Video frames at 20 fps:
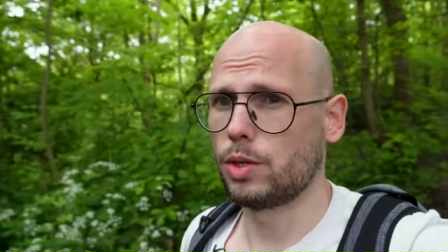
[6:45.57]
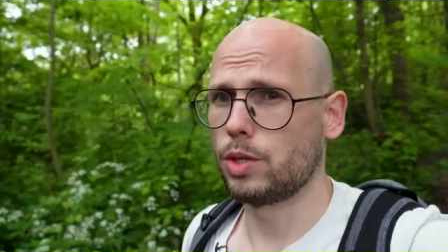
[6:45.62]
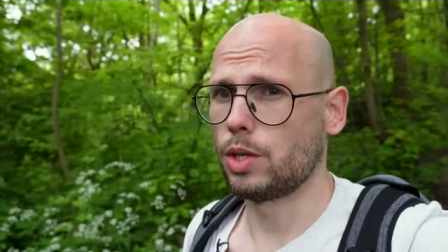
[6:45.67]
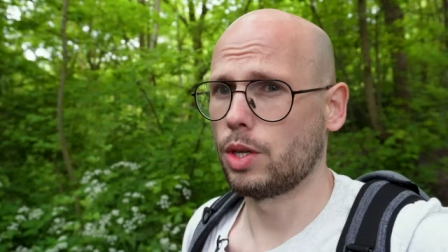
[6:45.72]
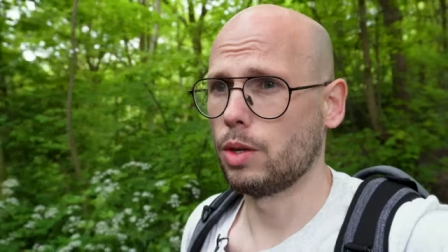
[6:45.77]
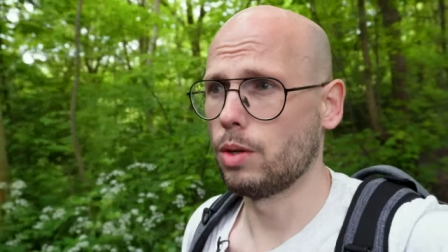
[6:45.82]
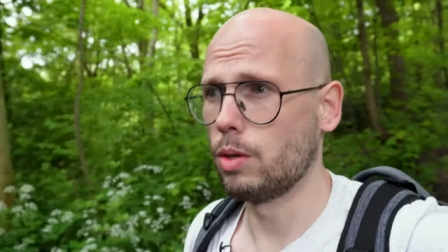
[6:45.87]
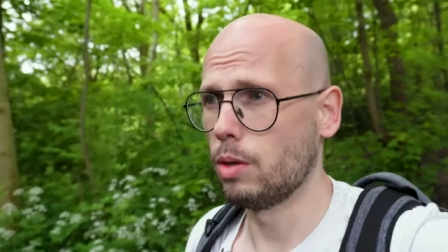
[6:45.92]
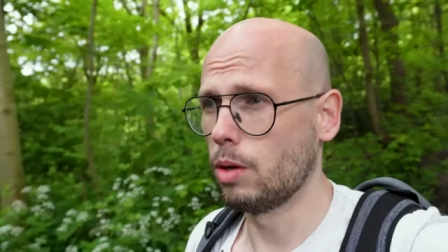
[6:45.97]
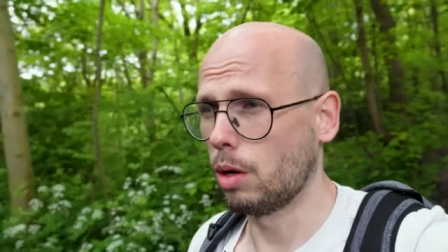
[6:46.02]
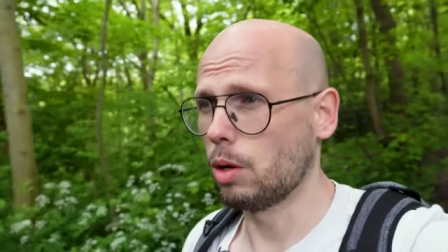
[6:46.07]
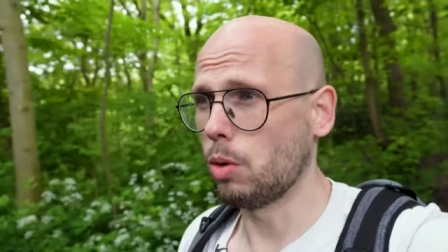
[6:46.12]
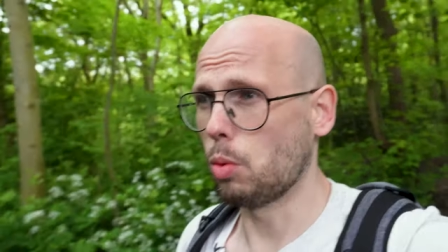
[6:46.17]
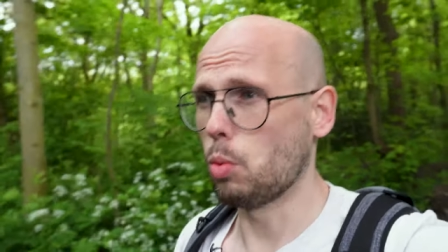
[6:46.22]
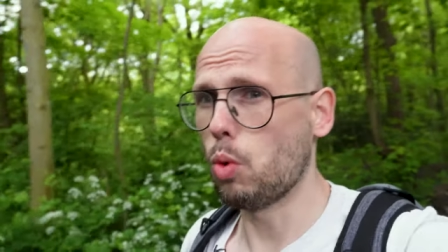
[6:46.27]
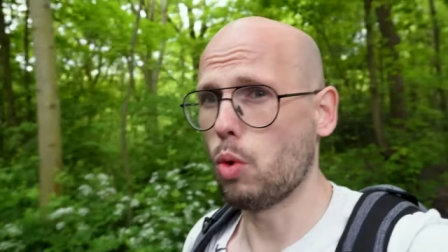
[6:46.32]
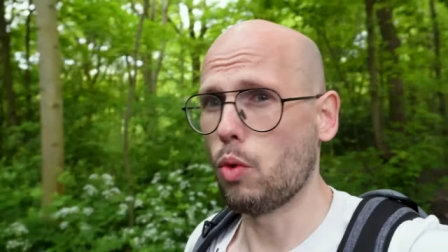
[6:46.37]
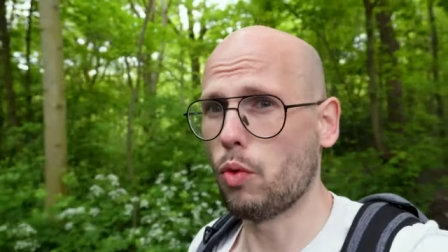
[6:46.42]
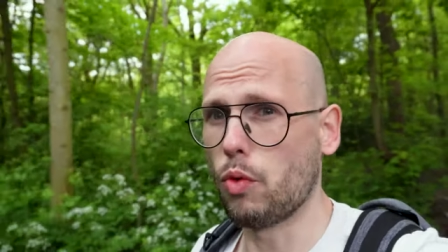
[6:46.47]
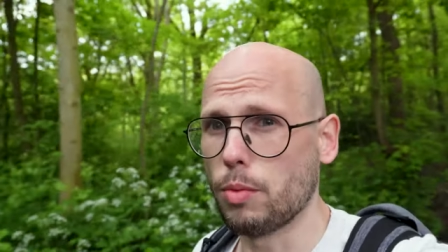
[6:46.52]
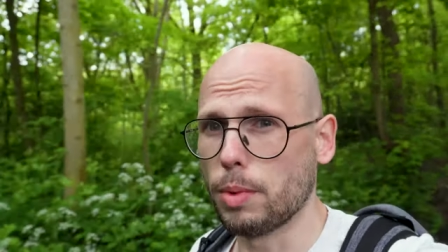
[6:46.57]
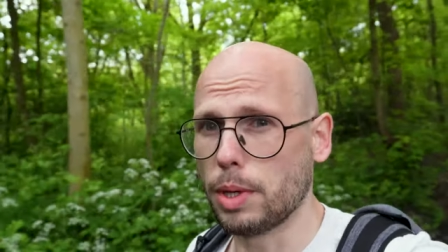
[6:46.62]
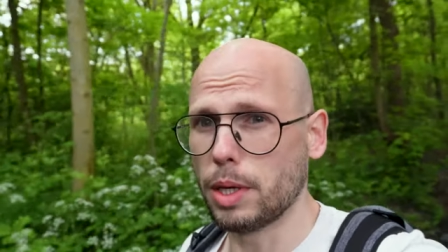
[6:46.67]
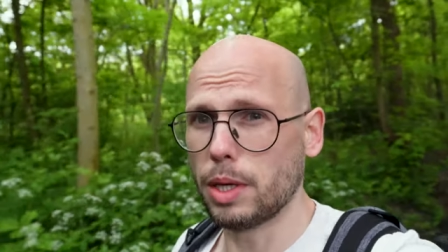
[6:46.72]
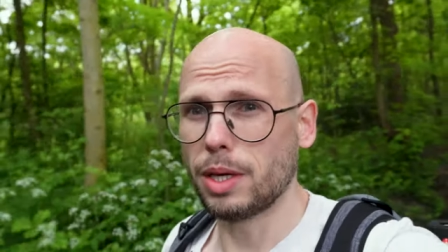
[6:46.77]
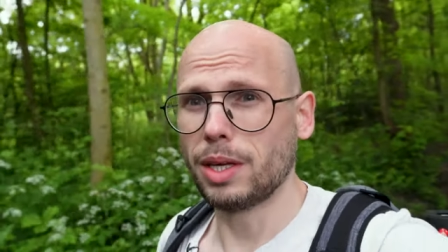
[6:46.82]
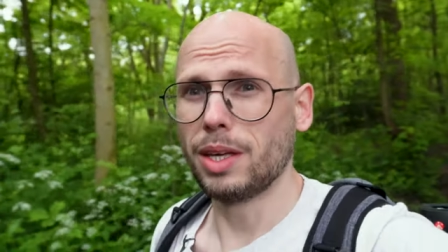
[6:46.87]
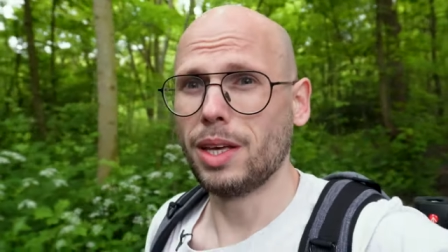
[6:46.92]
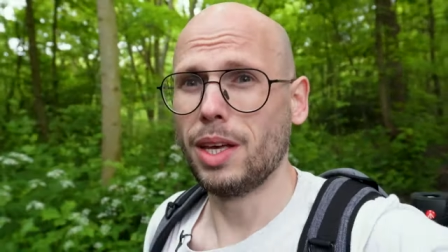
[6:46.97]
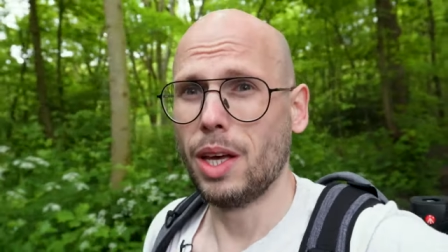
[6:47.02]
so I'm gonna walk for a
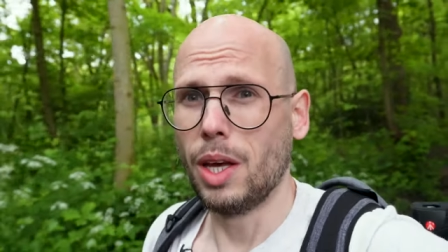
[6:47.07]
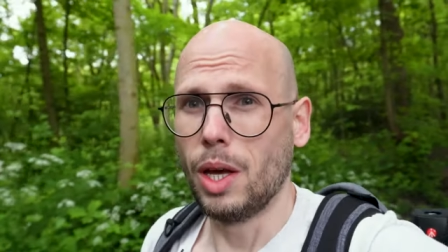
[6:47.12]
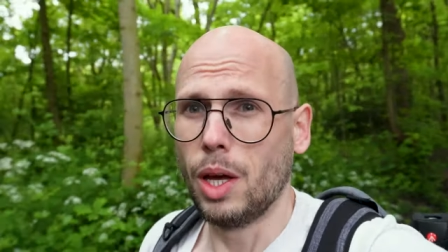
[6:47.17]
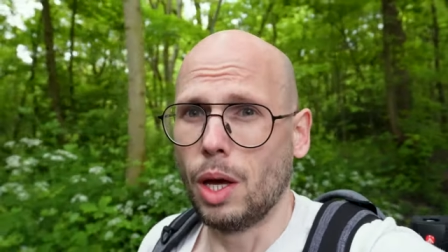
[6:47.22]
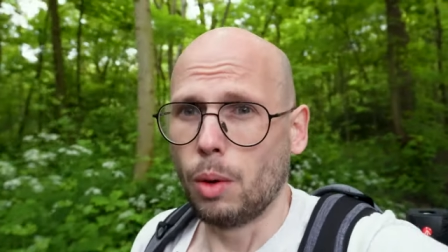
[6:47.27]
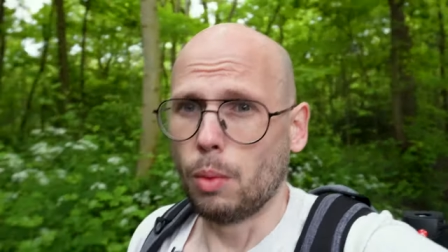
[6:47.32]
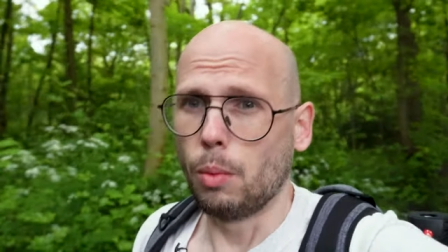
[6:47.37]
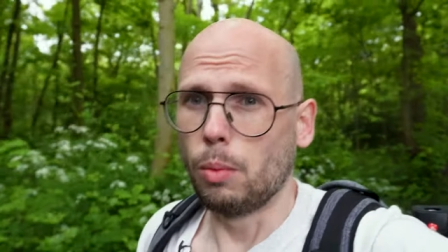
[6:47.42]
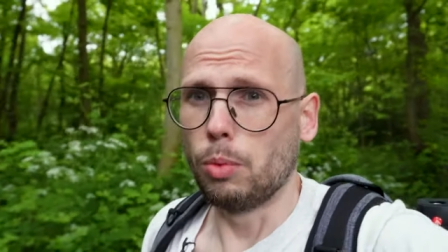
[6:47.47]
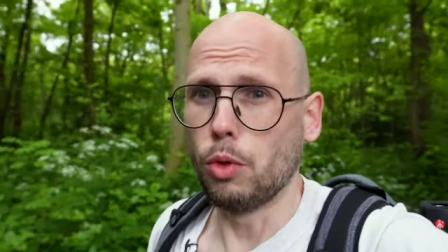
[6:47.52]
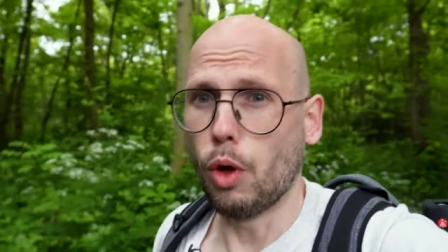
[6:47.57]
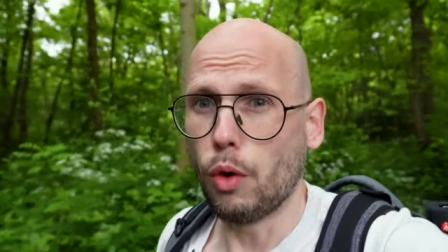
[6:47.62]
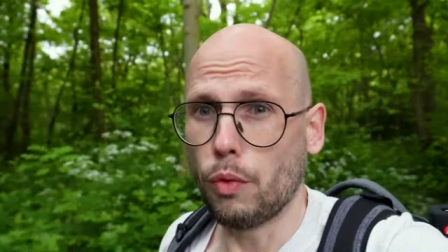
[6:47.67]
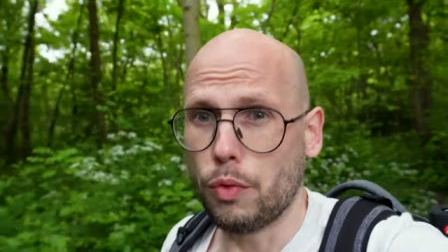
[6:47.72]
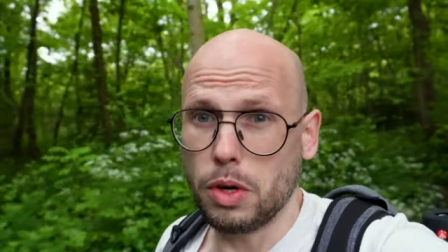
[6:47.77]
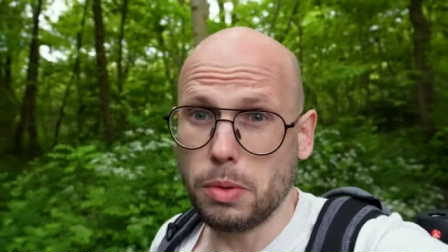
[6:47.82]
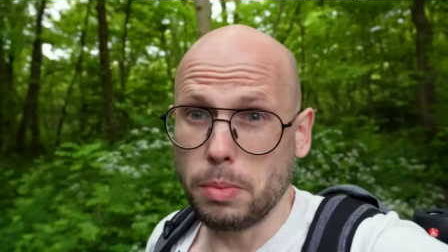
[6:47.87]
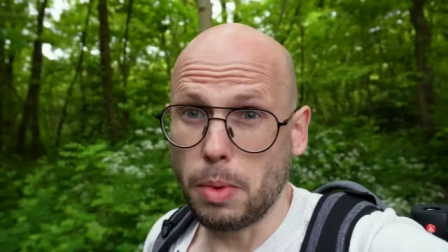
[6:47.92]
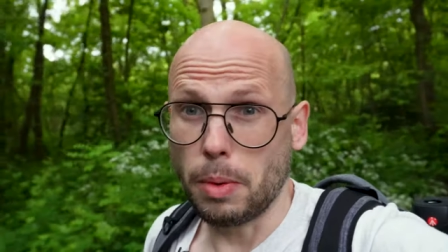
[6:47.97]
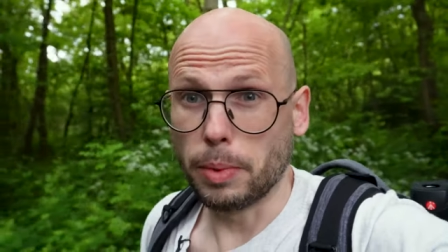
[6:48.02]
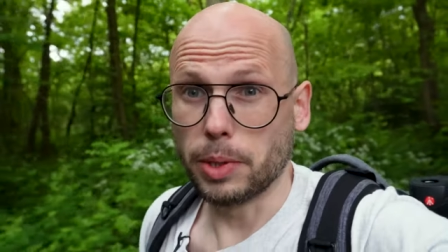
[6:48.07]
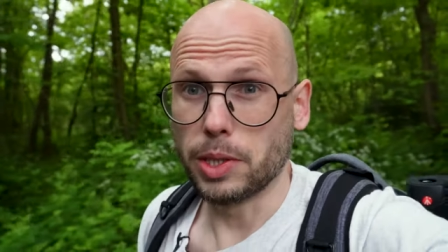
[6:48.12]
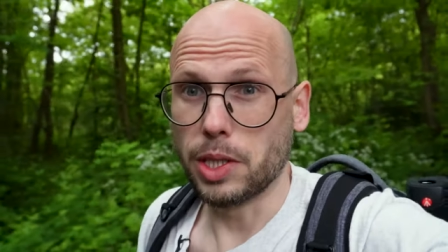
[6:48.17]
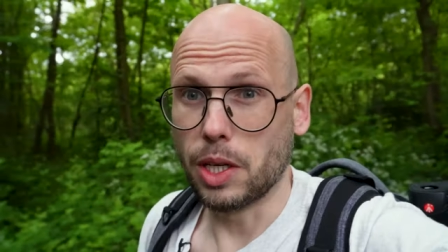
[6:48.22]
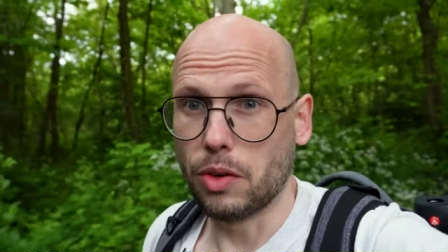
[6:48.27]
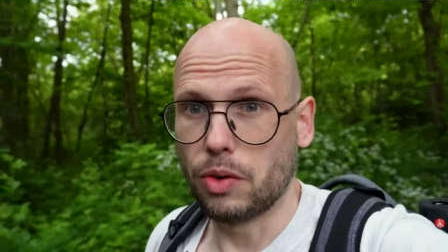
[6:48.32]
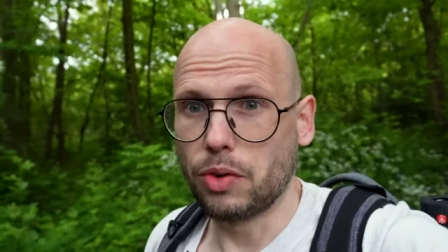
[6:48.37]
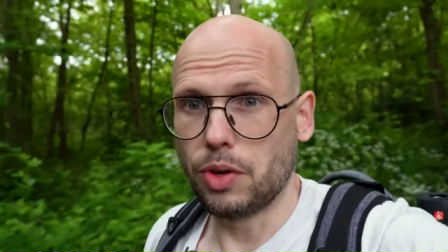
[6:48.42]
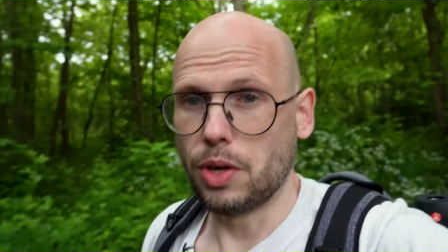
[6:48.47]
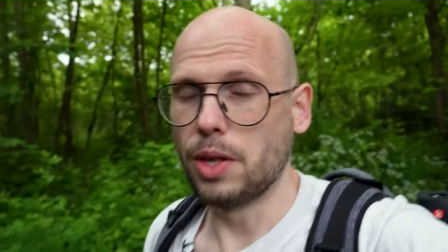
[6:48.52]
minute. I'm not filming
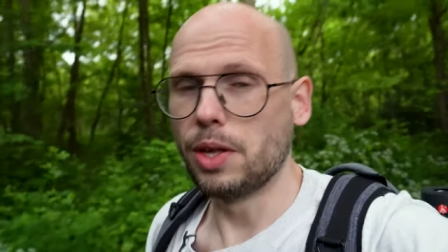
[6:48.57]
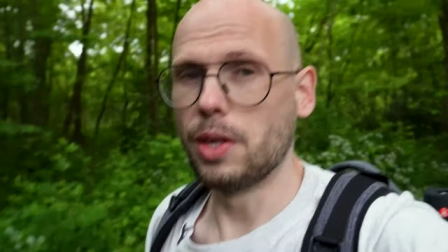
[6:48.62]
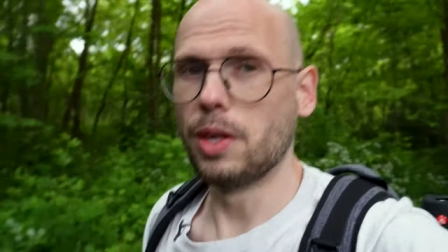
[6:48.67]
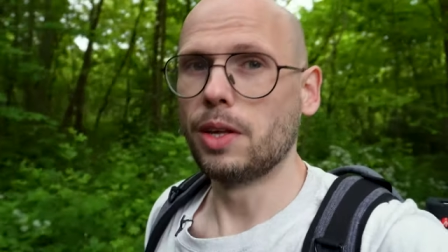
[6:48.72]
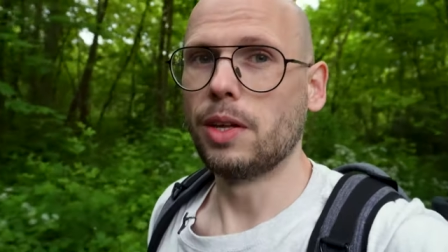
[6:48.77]
myself.